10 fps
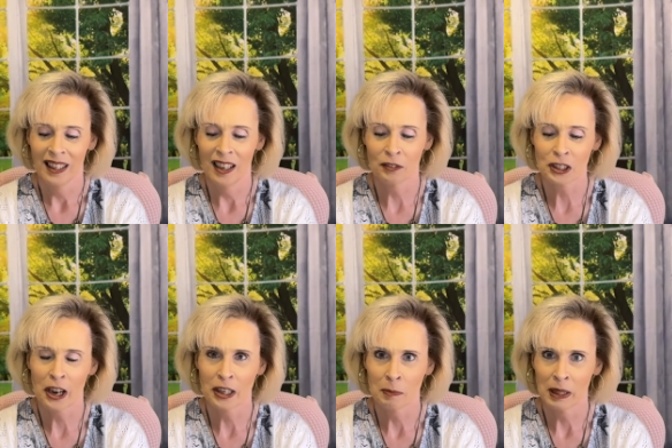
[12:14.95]
and for
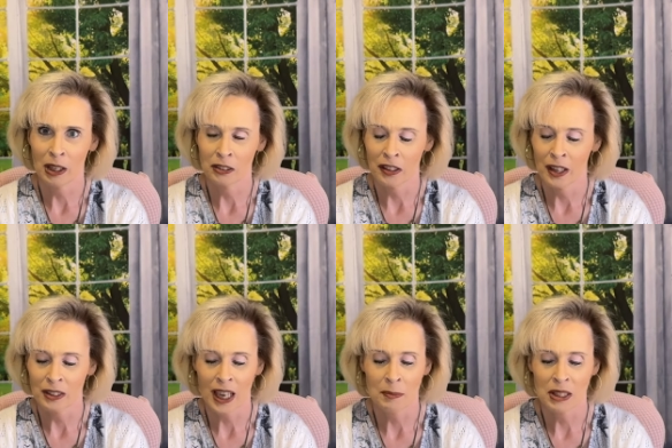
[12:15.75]
turning me on to those.
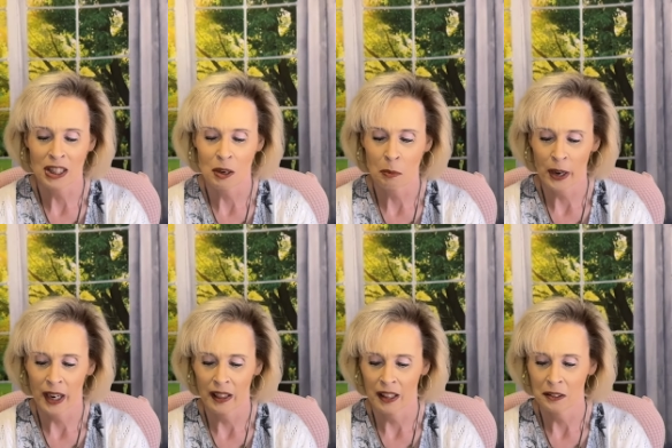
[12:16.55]
I'm so proud
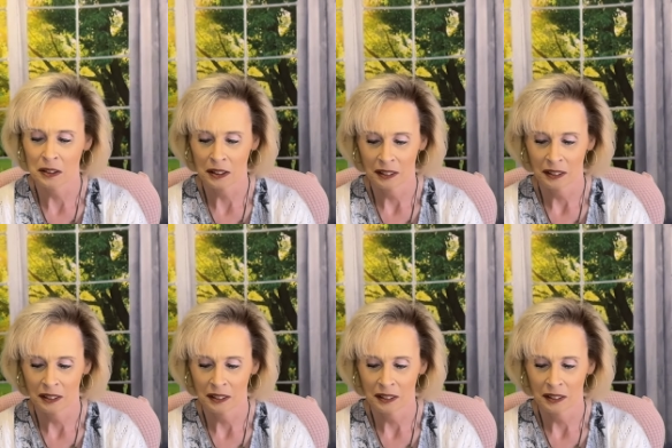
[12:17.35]
of those.